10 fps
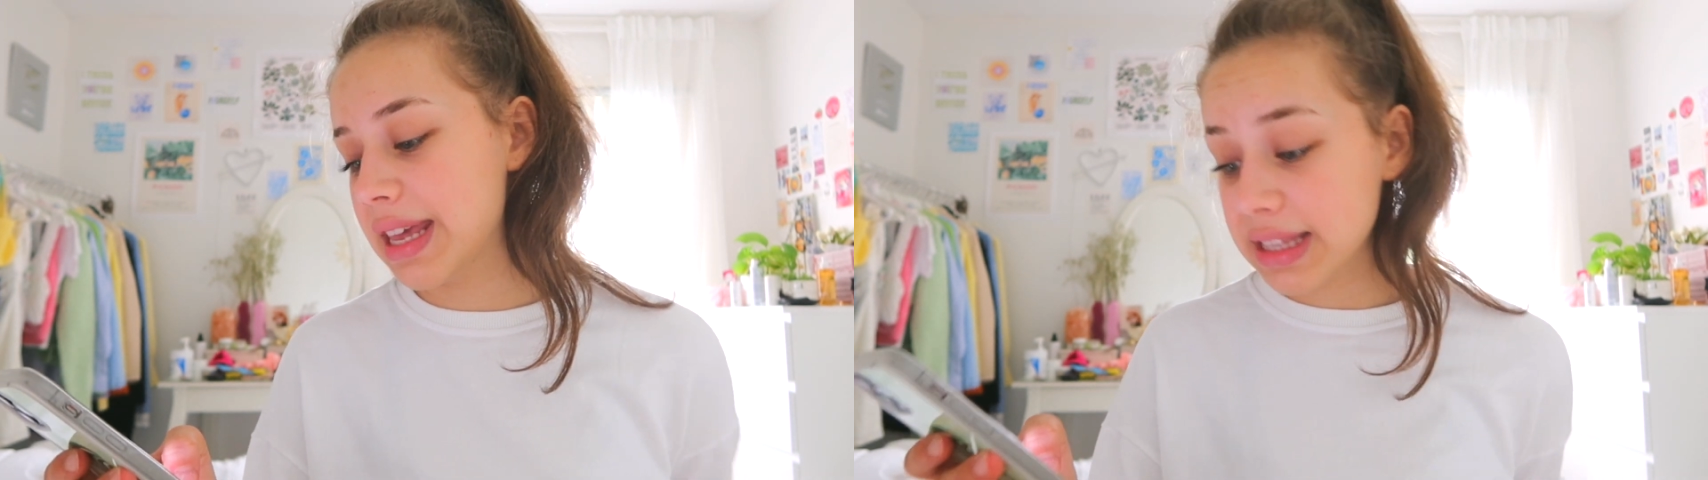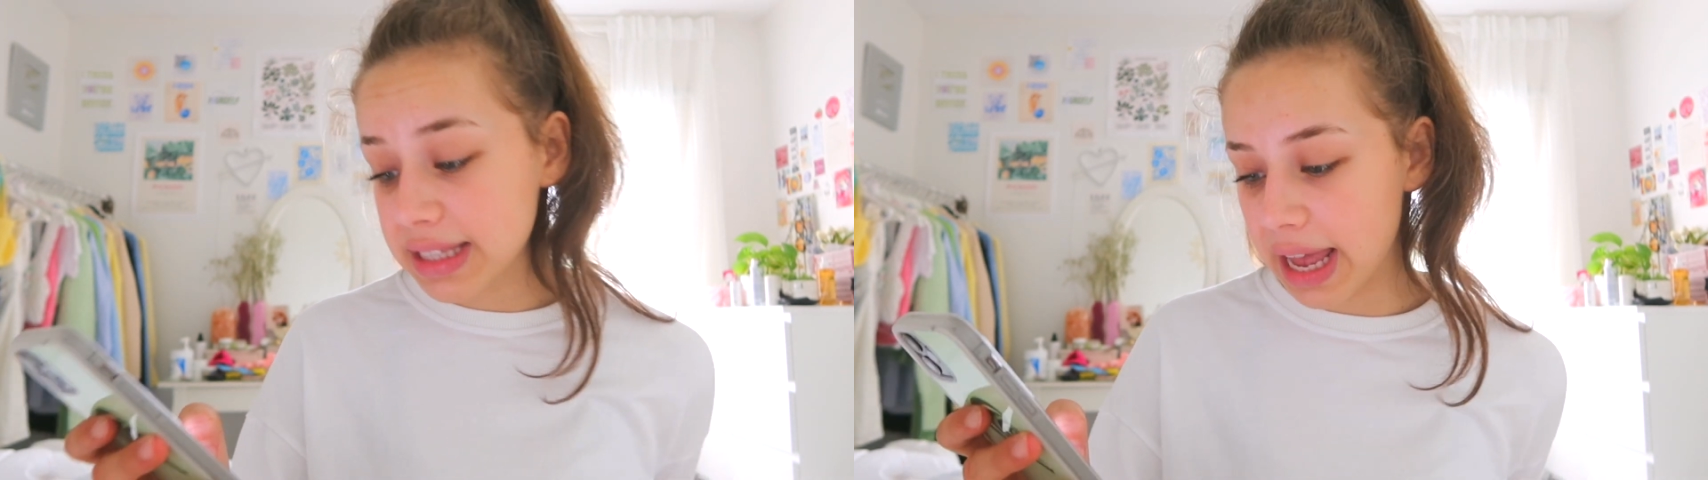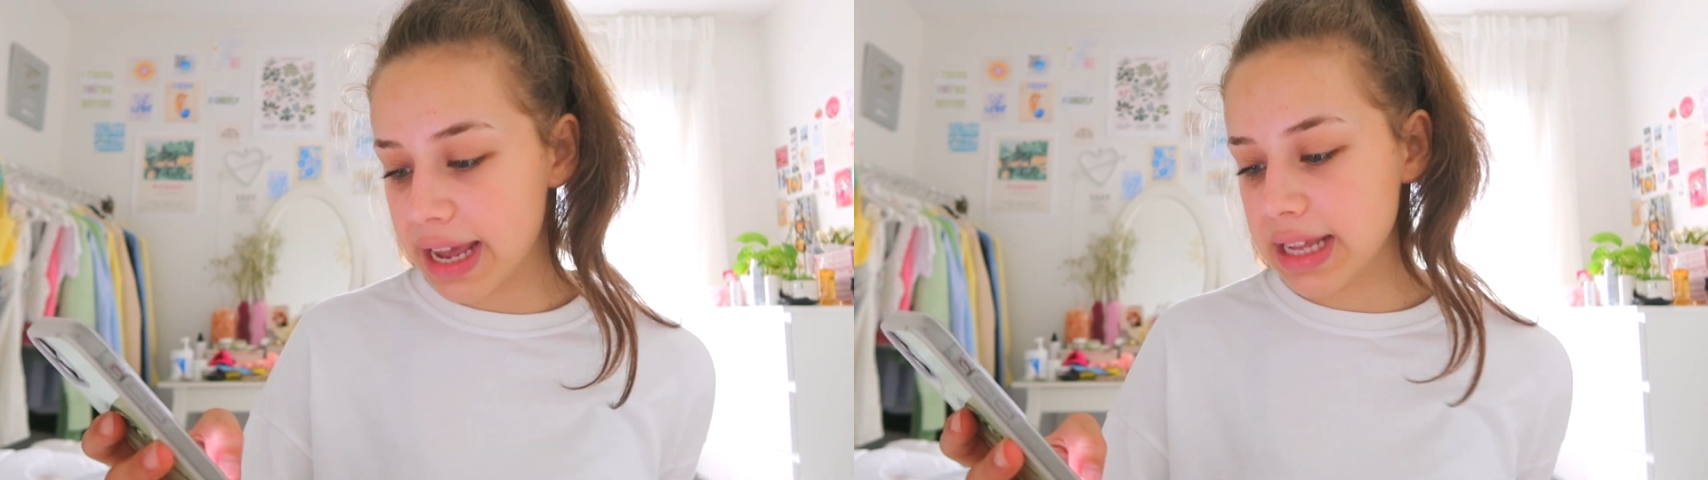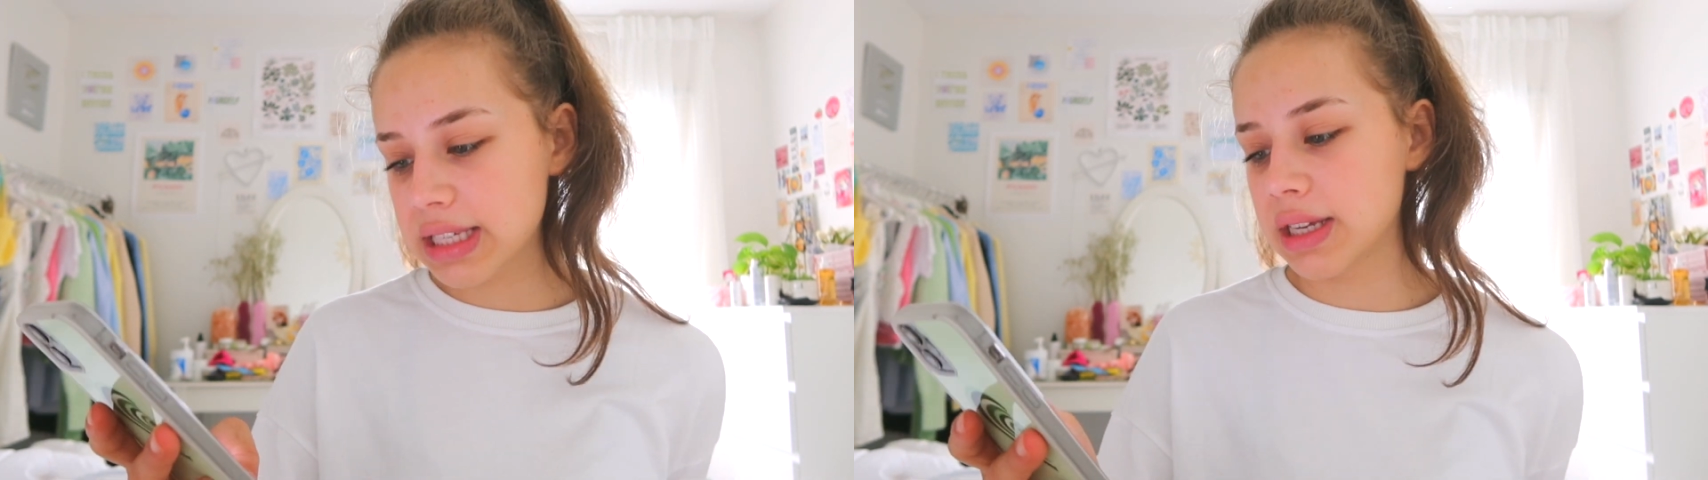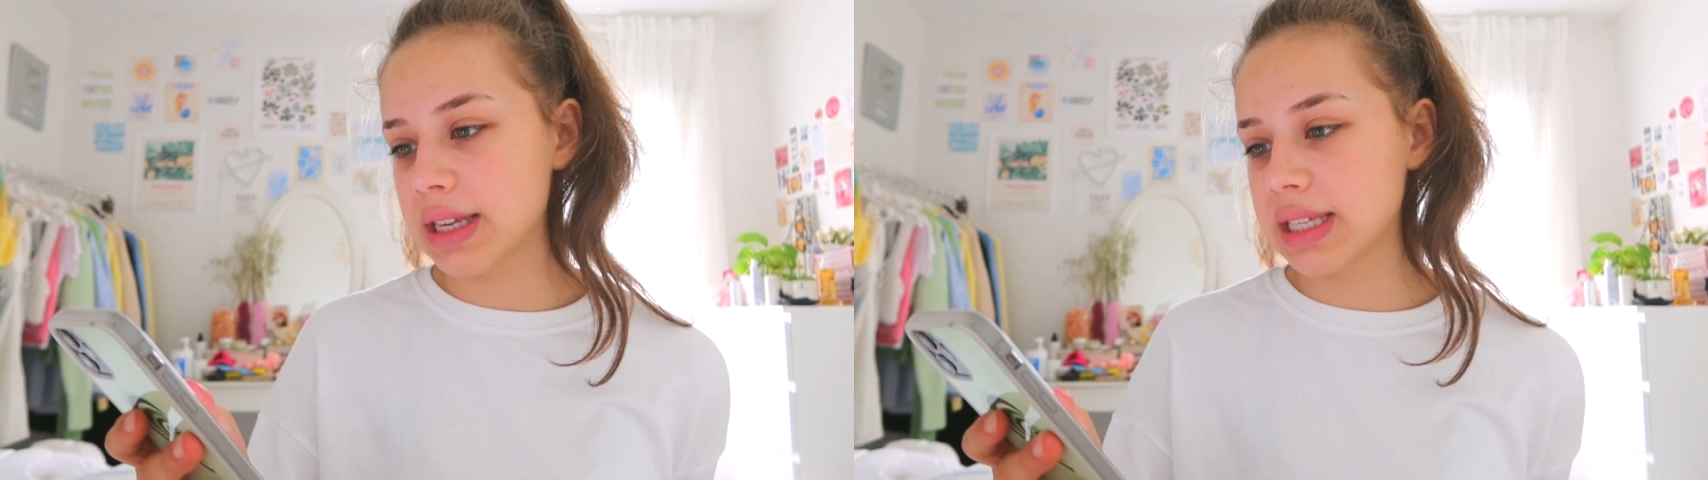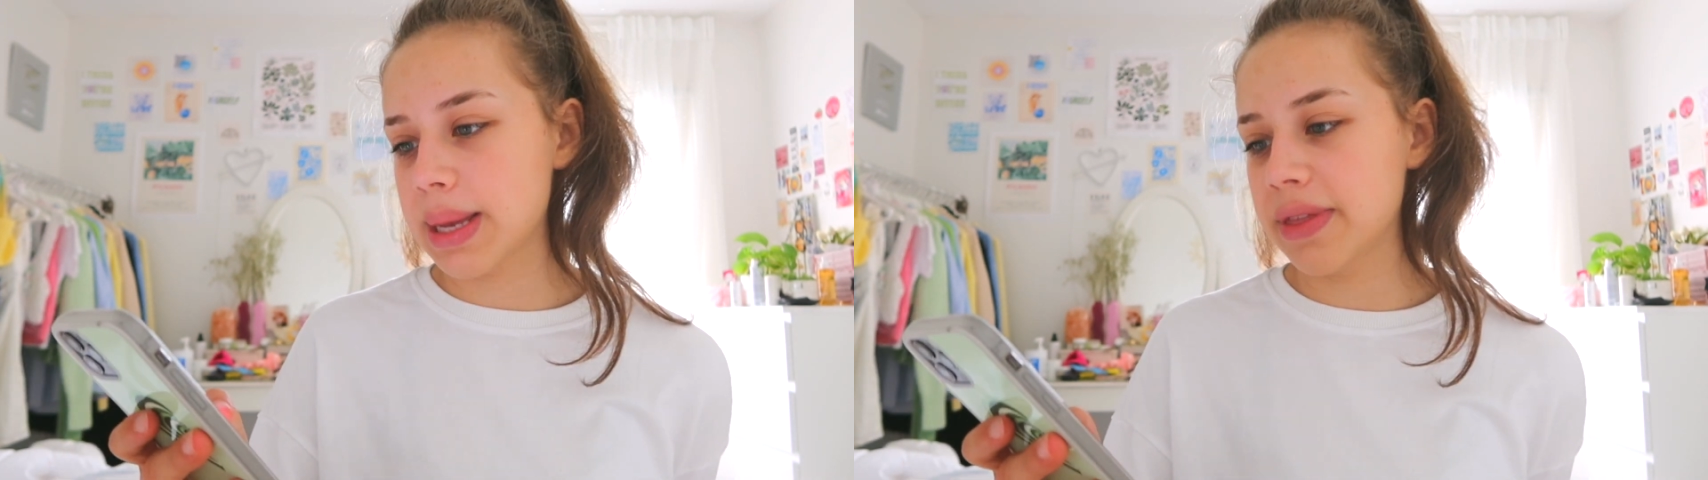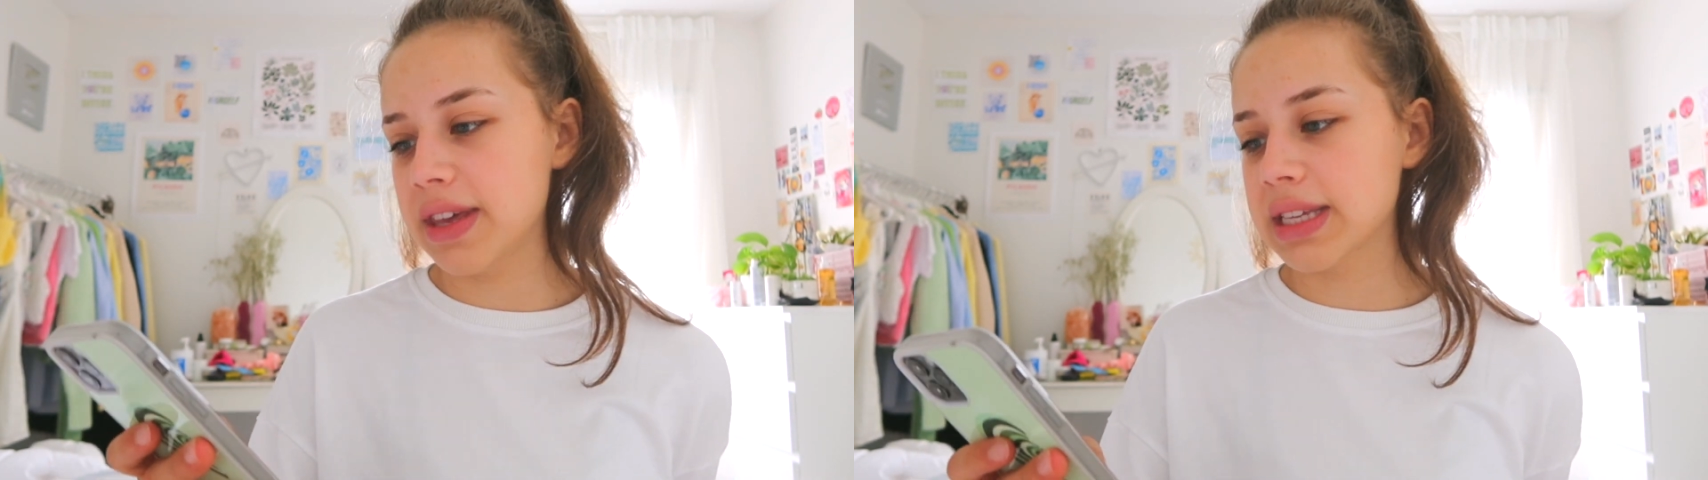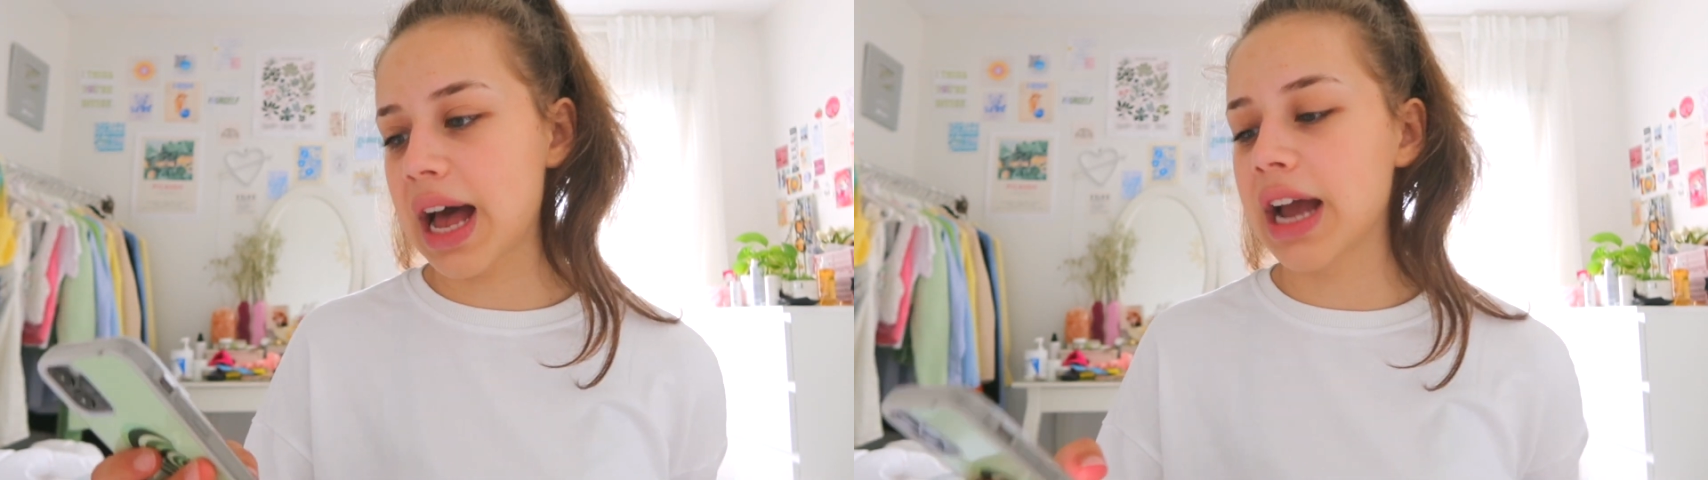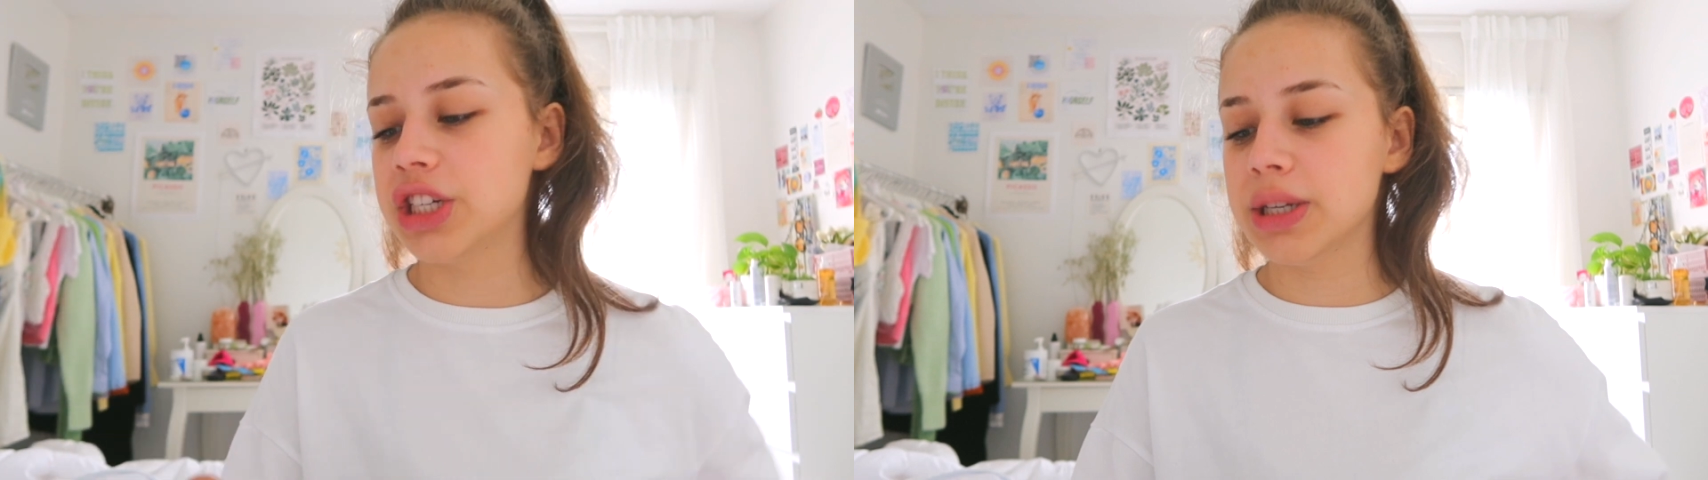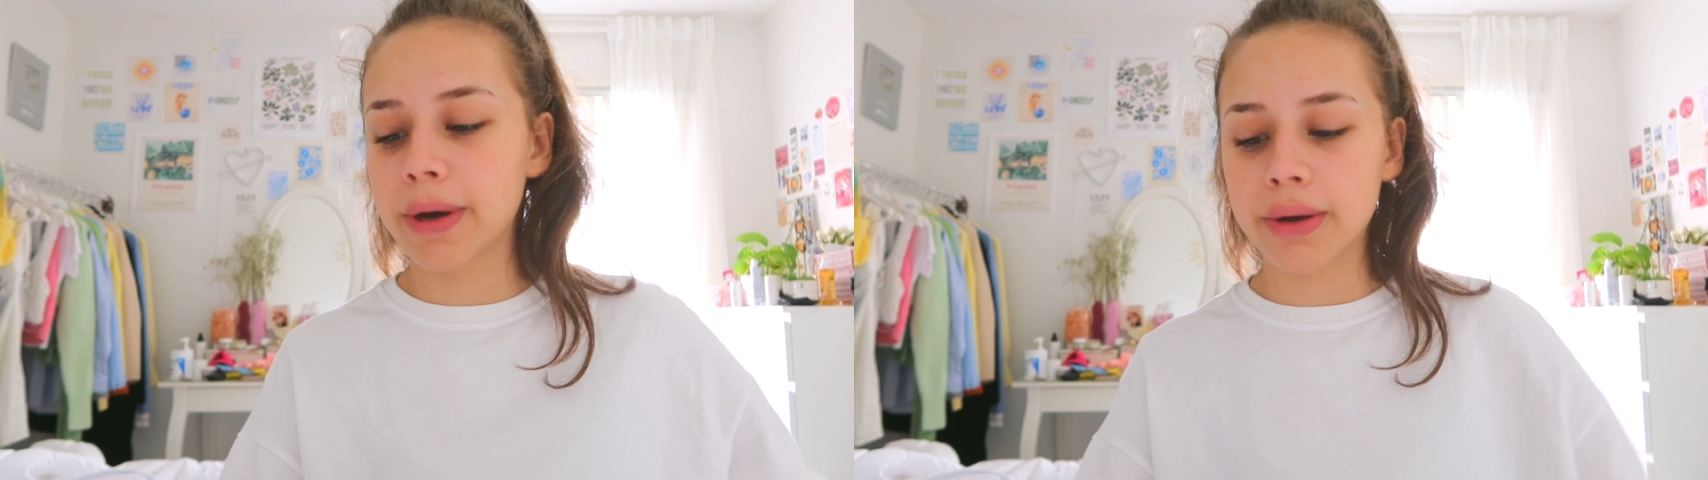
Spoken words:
insights to some of these IG